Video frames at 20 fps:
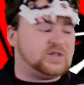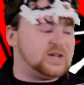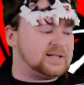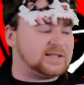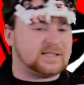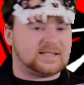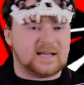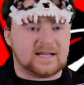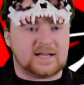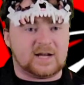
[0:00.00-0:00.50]
She has
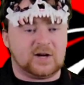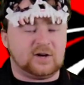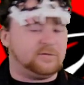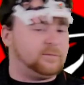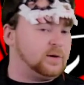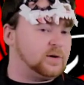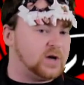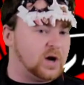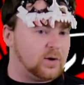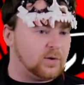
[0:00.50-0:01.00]
to take care of
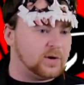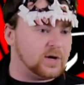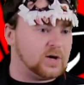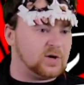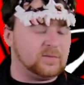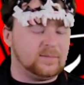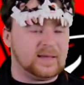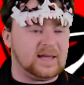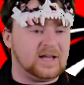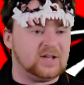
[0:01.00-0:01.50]

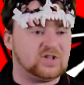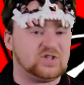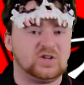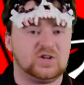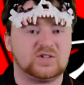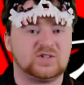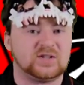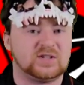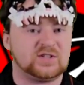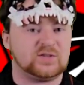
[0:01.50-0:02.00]
Makoto, and she
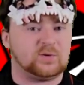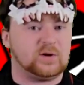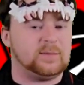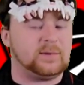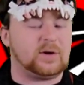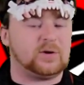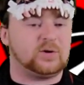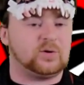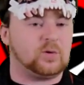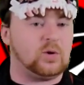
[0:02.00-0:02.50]
also has to worry
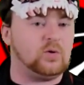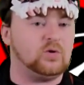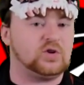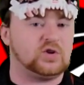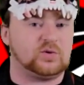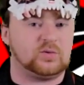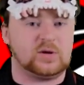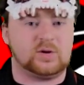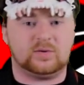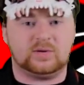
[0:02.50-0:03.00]
about her own
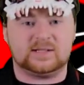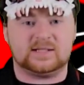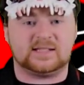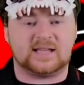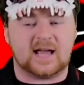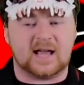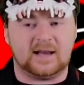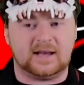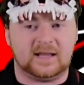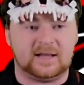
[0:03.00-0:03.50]
career and
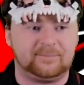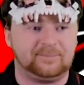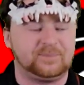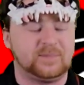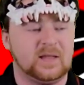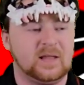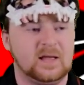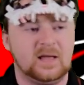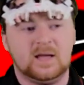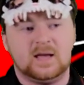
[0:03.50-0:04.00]
standing
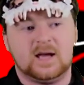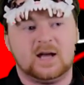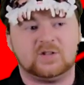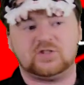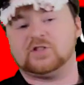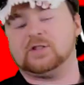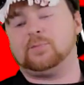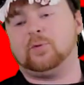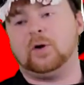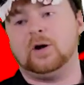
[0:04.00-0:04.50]
uh,
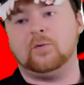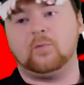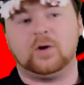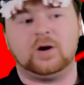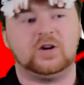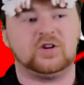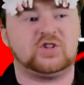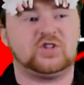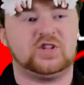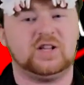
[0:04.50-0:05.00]
to the point
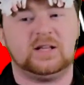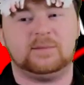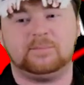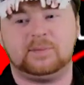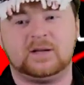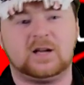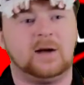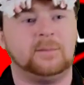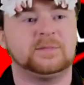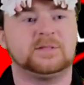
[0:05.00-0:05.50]
where she
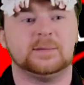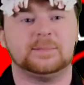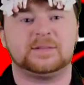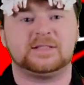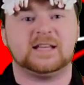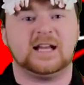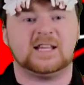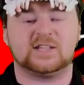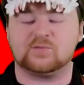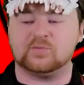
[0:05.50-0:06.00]
becomes
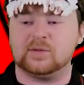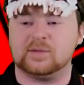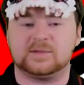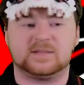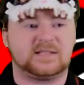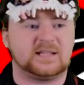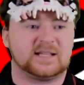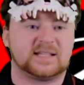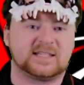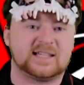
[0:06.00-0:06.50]
obsessed with
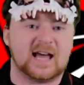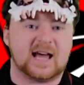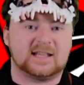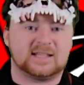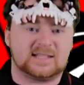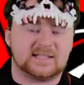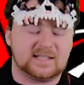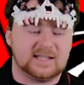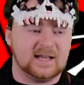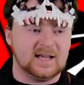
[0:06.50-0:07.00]

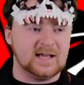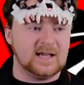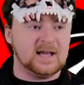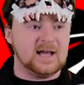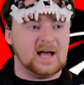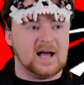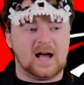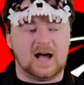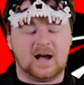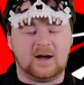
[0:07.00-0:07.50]
success,
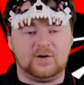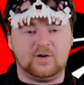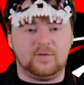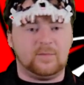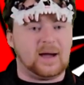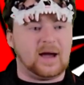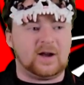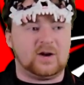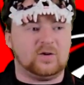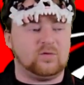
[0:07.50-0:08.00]
uh, no
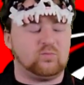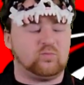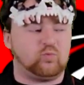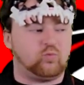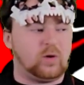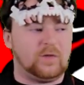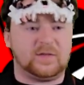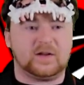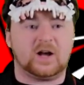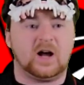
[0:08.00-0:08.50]
matter
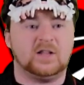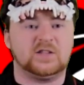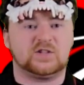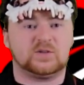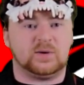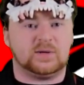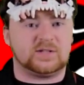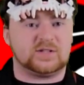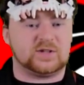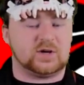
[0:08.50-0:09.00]
what the
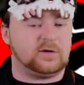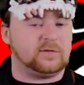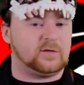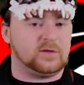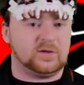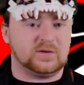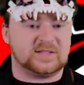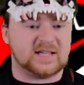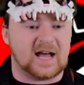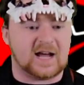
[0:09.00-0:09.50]
consequences are
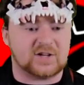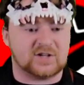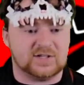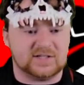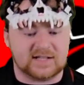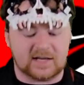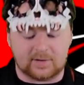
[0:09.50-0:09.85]
for those actions